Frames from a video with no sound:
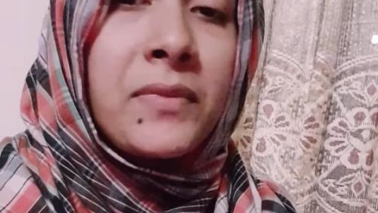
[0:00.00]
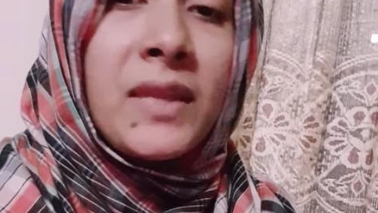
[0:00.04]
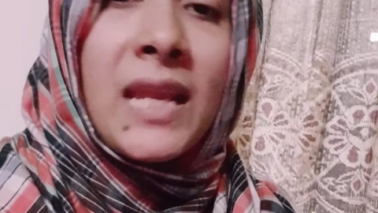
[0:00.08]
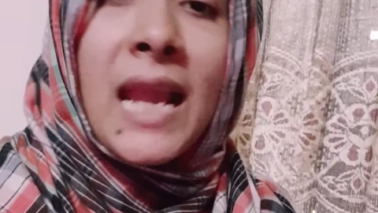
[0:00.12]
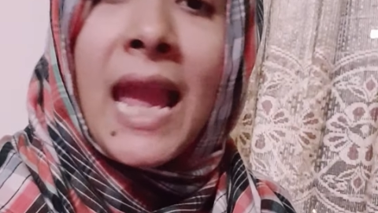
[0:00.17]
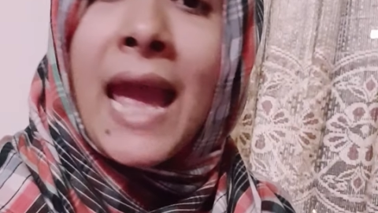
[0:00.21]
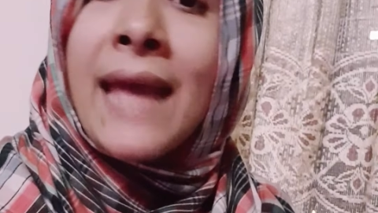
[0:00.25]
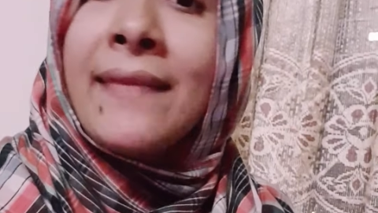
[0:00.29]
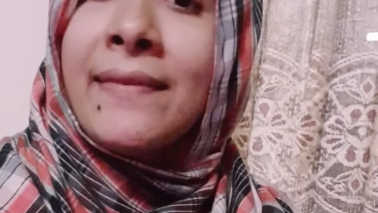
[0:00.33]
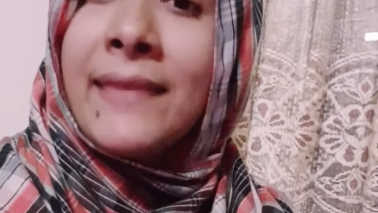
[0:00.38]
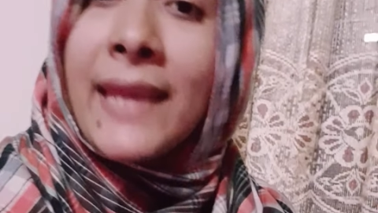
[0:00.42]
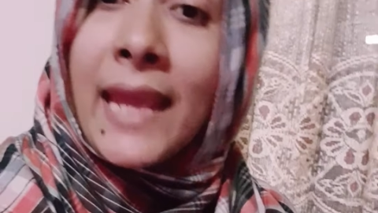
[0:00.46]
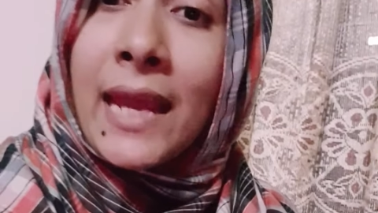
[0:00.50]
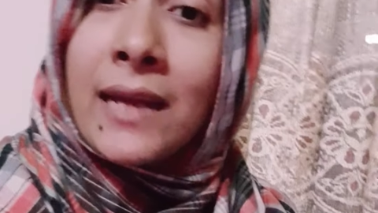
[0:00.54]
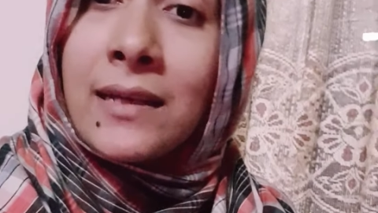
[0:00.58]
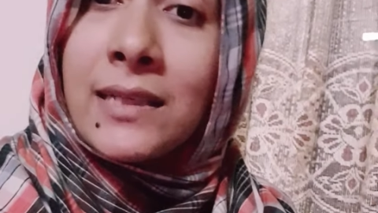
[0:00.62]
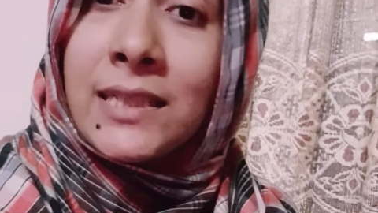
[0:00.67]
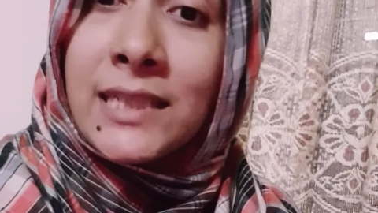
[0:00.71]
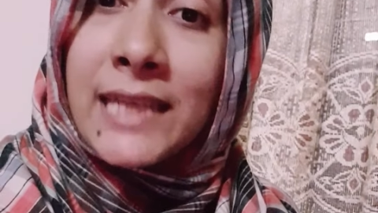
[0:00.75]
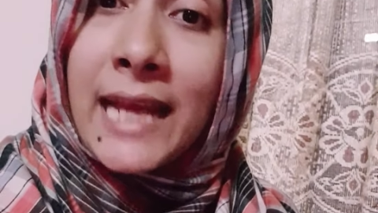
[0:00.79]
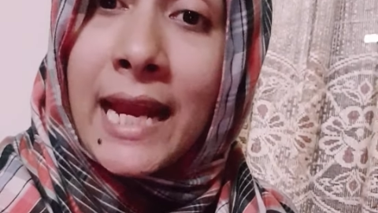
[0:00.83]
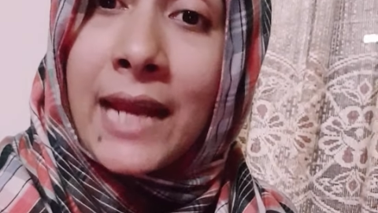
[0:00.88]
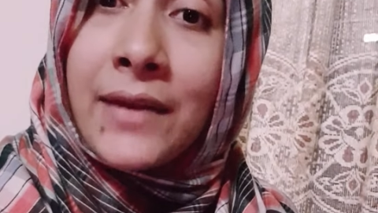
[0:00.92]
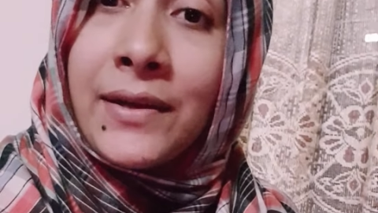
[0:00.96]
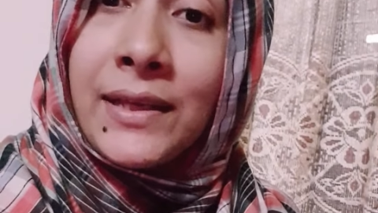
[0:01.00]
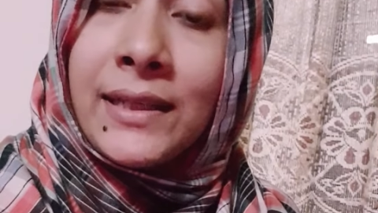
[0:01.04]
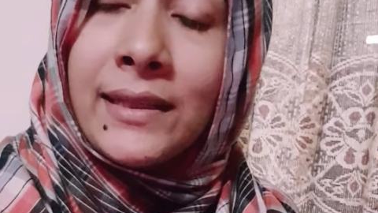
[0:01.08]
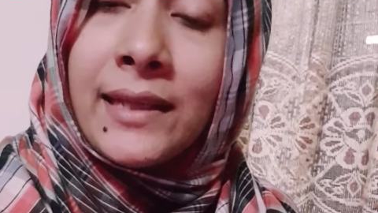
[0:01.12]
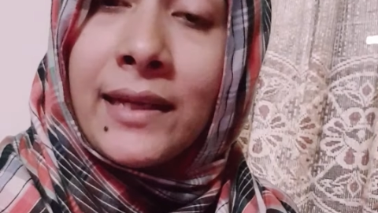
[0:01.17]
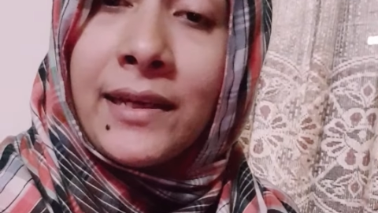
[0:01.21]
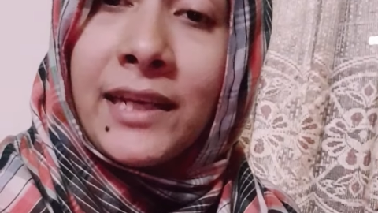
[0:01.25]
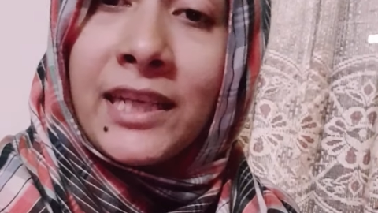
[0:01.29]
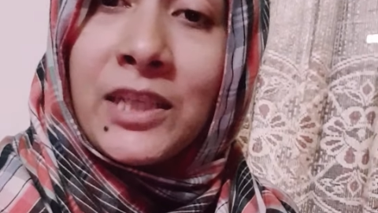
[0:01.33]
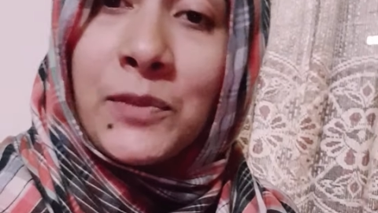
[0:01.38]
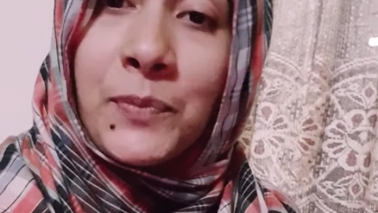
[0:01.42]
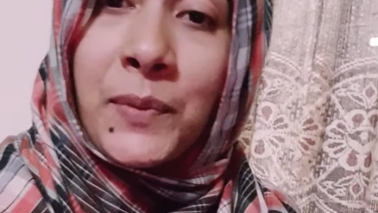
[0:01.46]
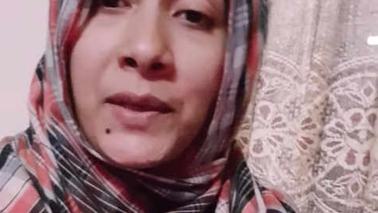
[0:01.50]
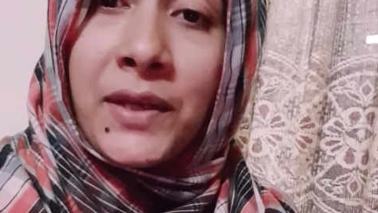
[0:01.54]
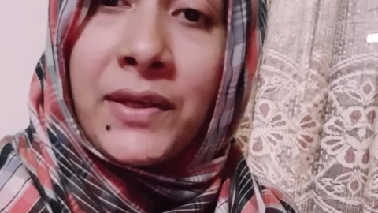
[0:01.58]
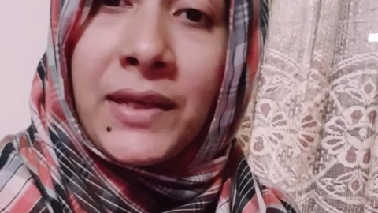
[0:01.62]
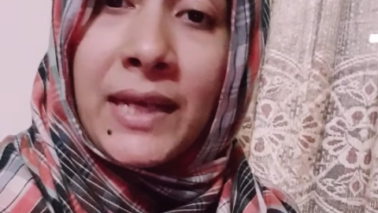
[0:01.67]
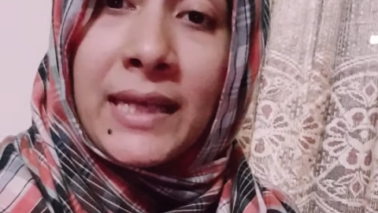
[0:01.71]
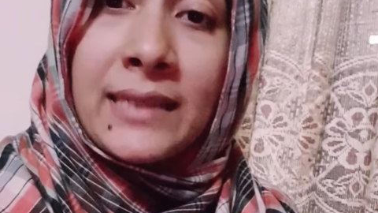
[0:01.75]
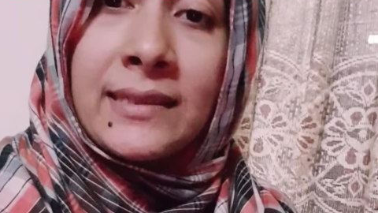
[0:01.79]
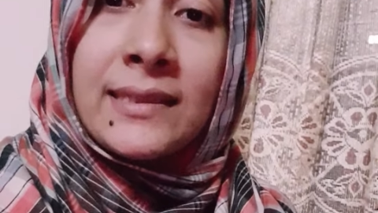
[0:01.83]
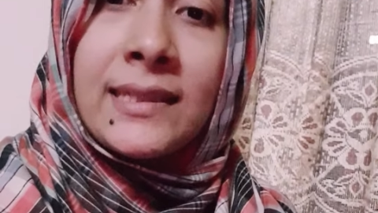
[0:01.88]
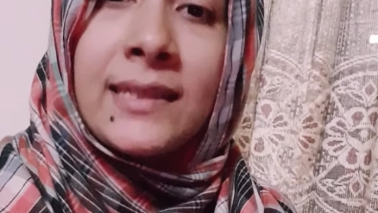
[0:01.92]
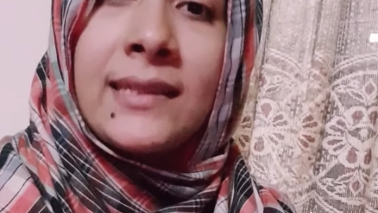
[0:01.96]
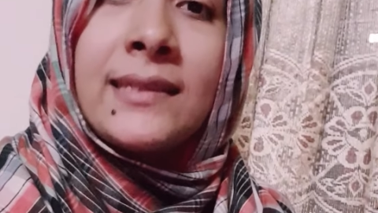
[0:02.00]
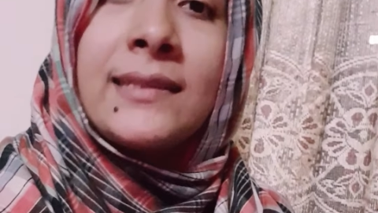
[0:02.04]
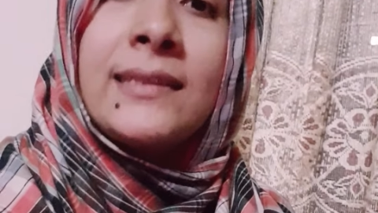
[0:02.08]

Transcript: and they are sharing their experience.